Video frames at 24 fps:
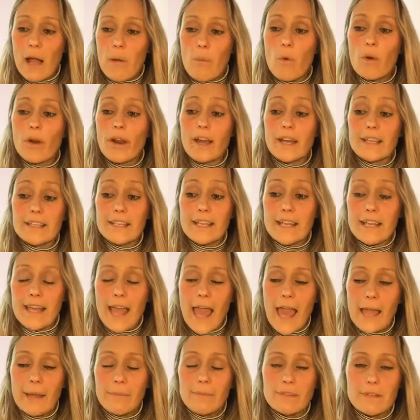one idea
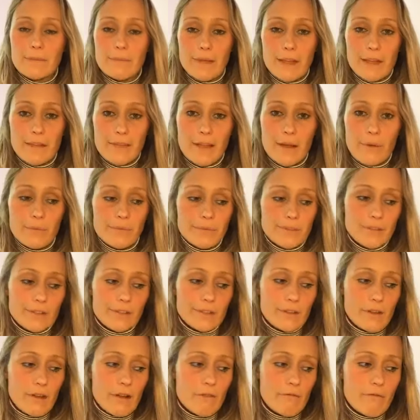came to me, and that was to
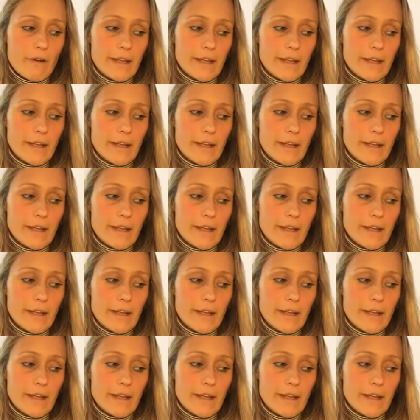start